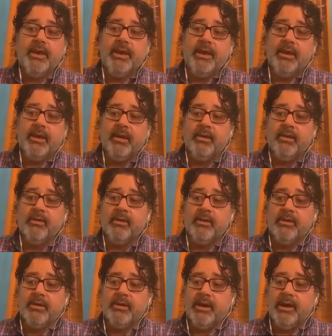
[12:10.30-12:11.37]
And
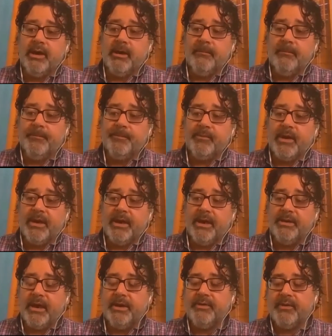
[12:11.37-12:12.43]

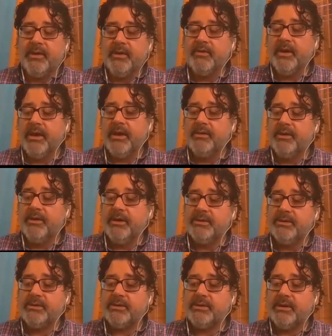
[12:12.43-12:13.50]
I think that
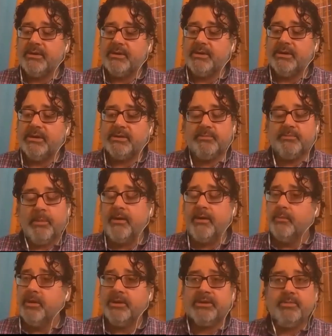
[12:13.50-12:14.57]
there's my
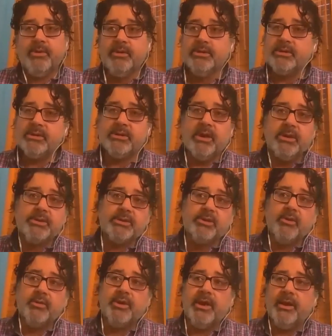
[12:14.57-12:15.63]
own experiences
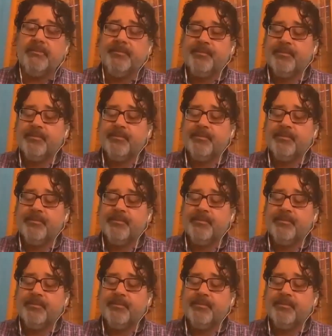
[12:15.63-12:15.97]
also that